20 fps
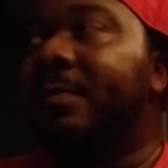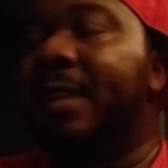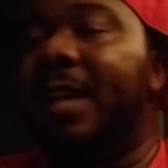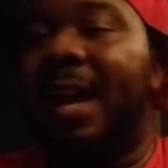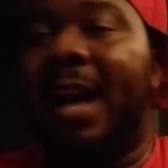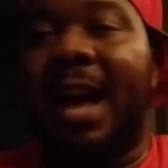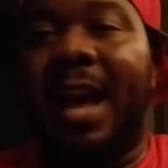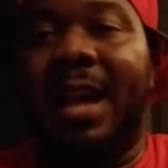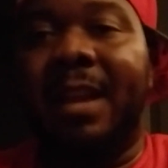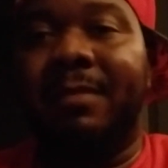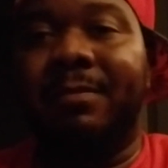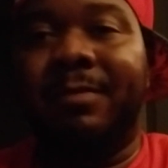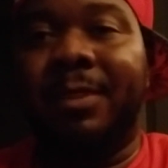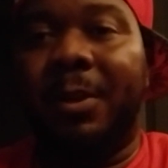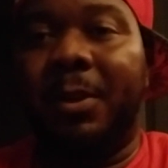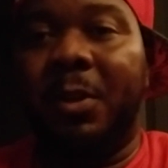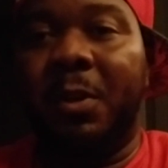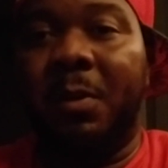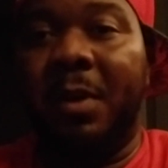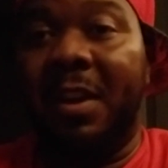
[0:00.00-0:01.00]
I
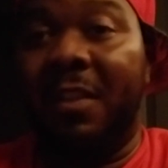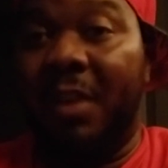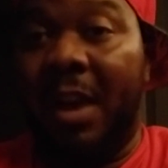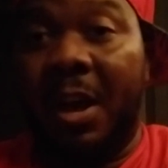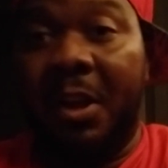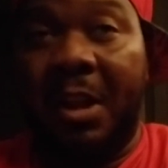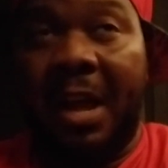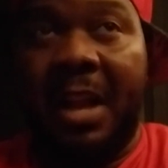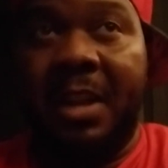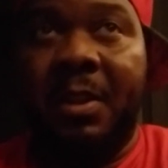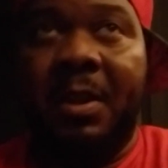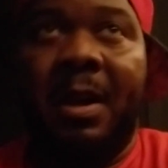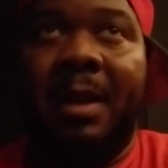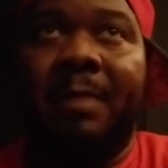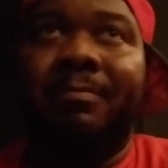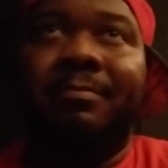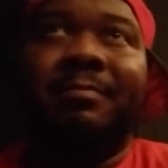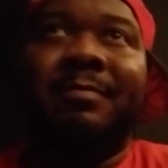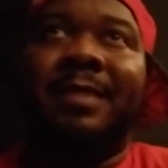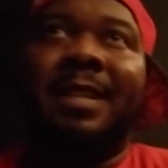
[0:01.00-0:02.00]
don't know.
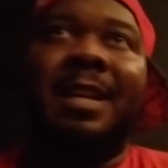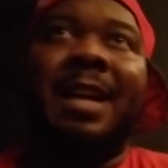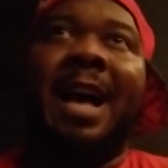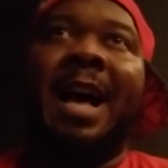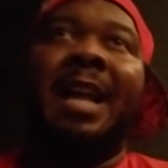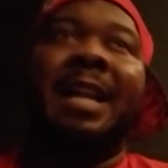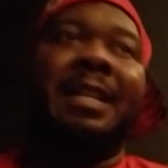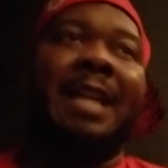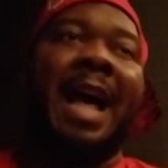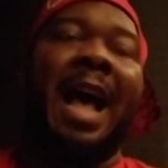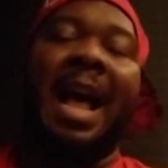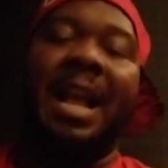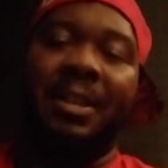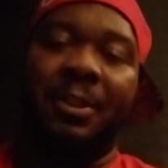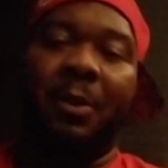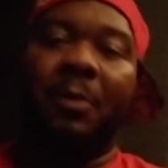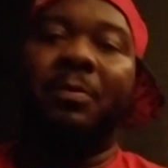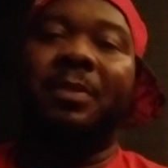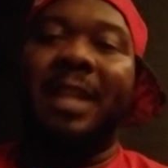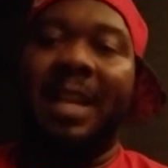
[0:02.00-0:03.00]
I
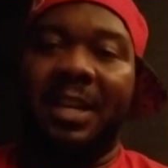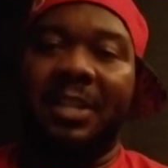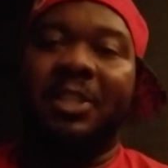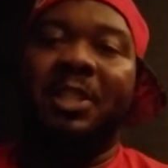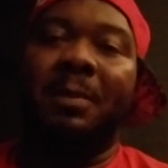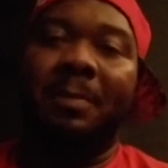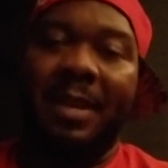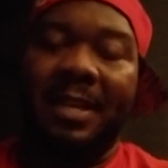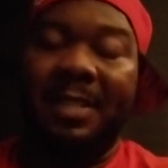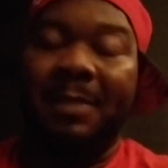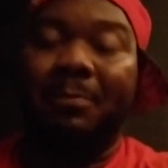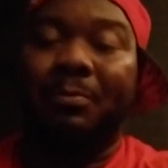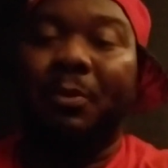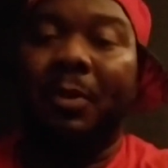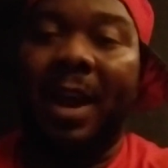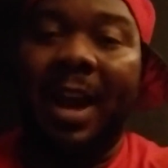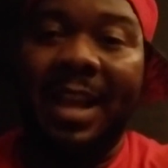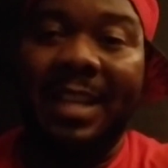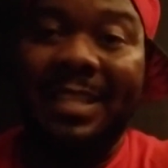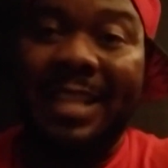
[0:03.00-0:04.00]
don't think it should be a
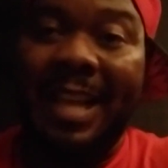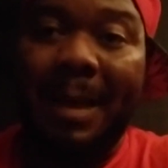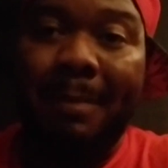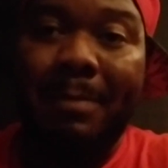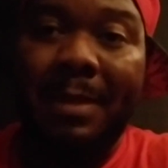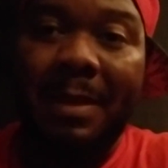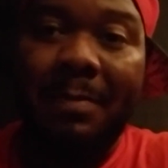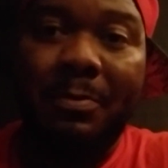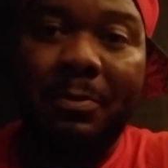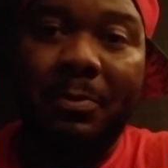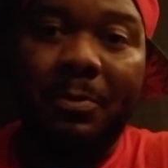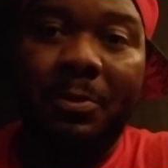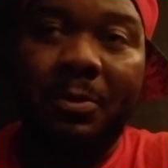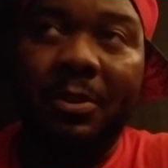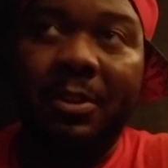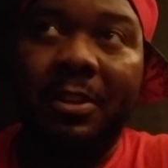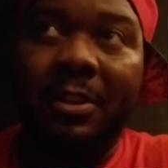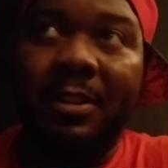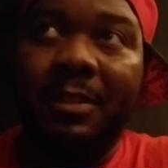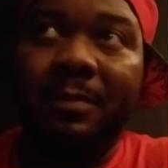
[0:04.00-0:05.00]
surprise that people
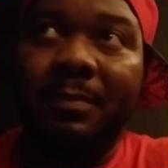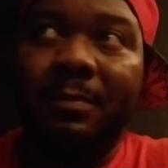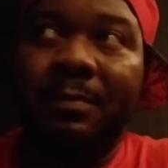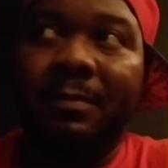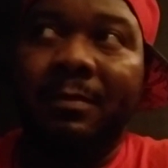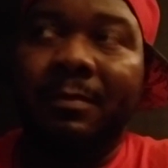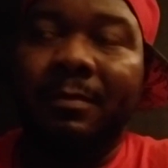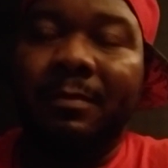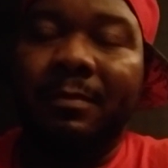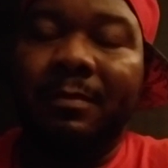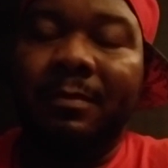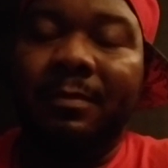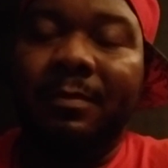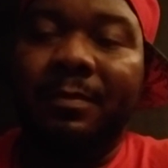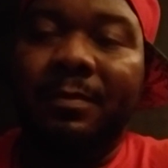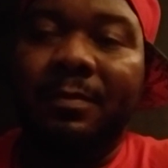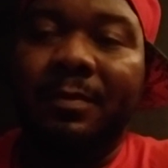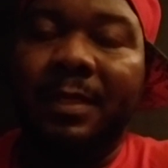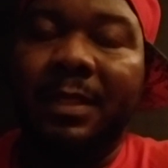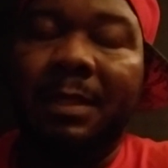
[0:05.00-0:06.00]
were.
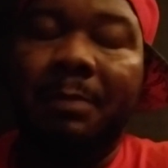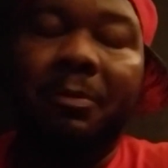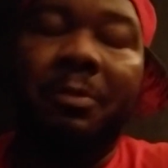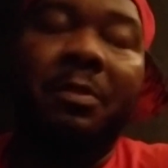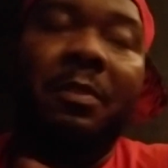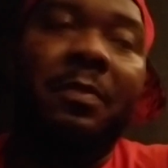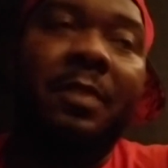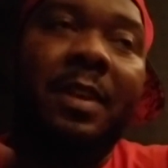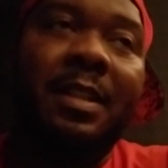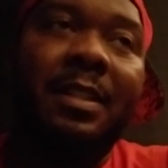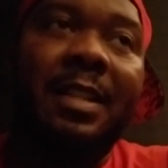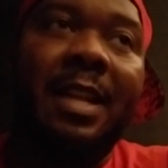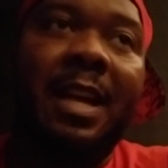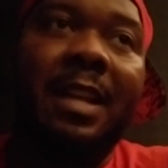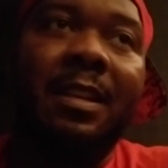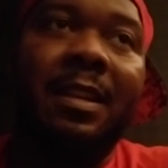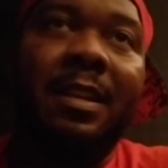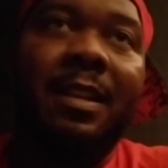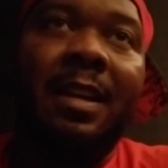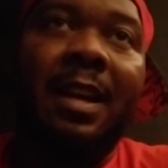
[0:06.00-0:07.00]
Let me rephrase that.
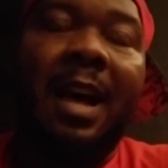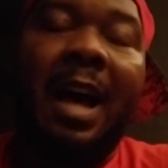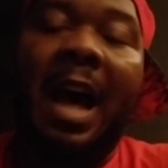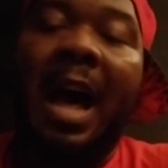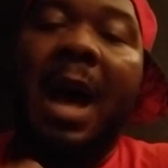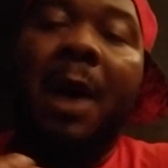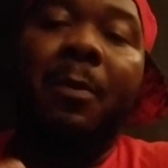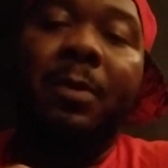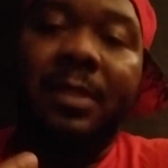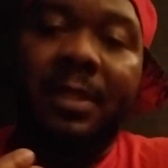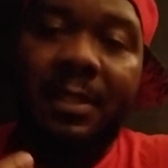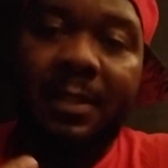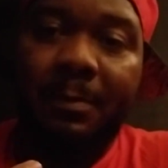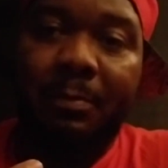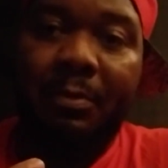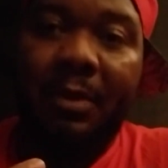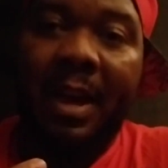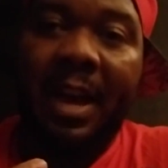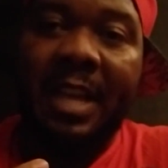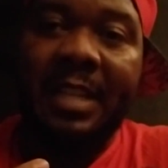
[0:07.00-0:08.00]
I wasn't
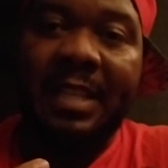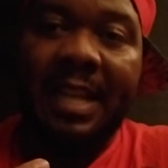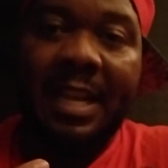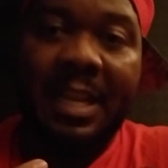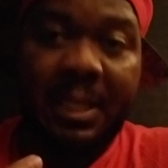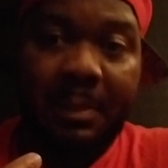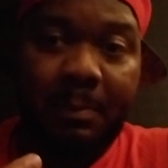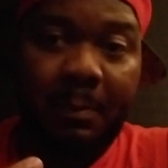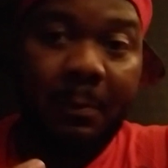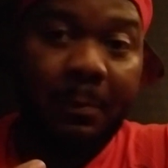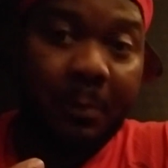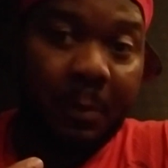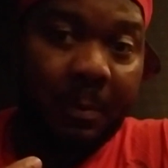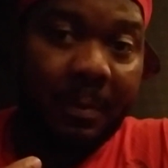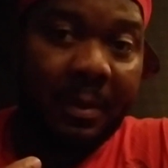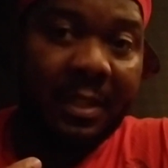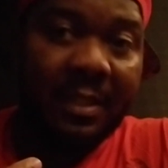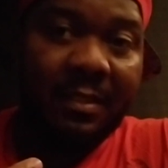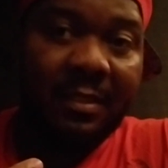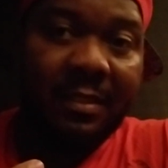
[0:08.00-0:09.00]
surprised at his
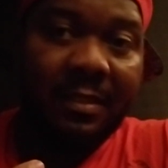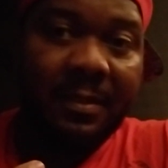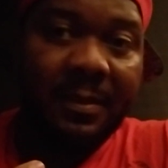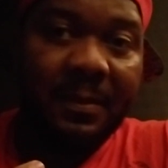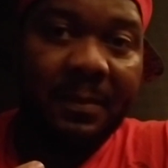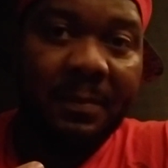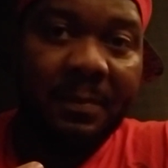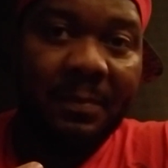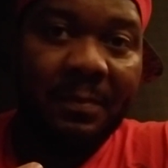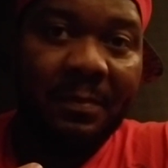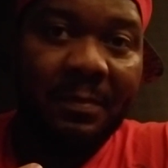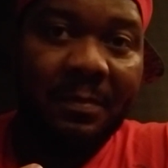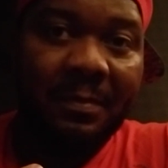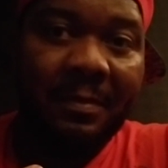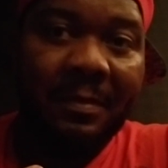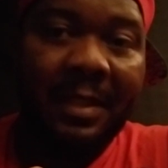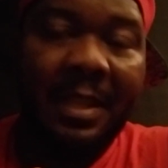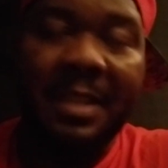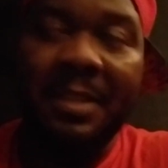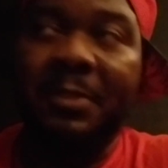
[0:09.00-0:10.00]
performance.
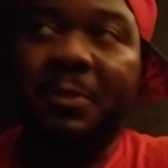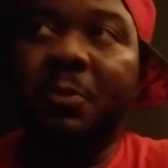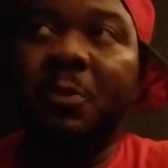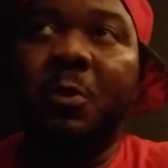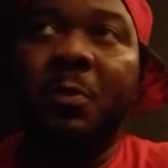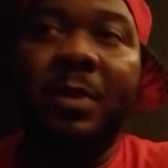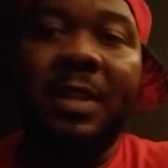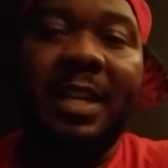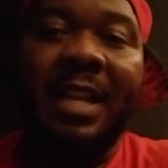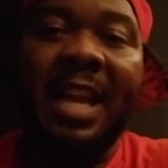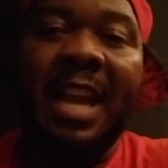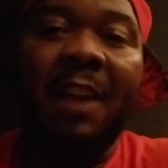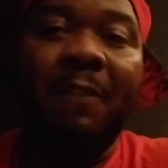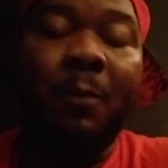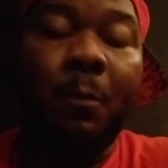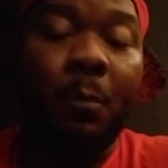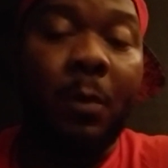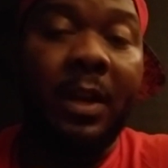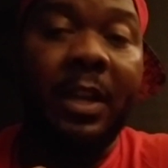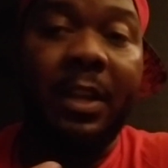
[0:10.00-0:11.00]
He's doing what he can
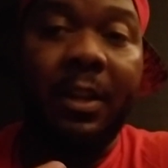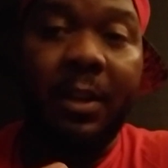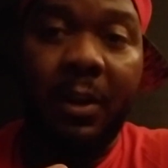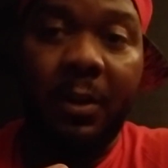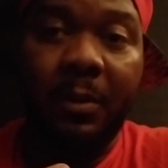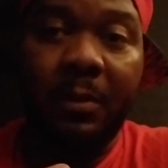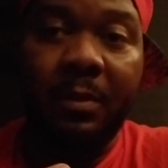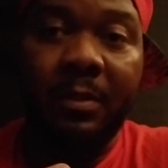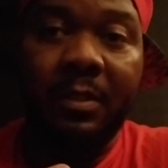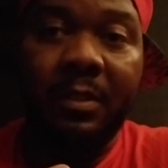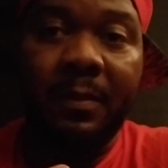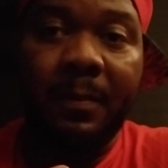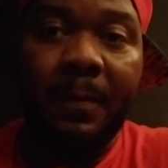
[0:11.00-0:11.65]
from what he knows.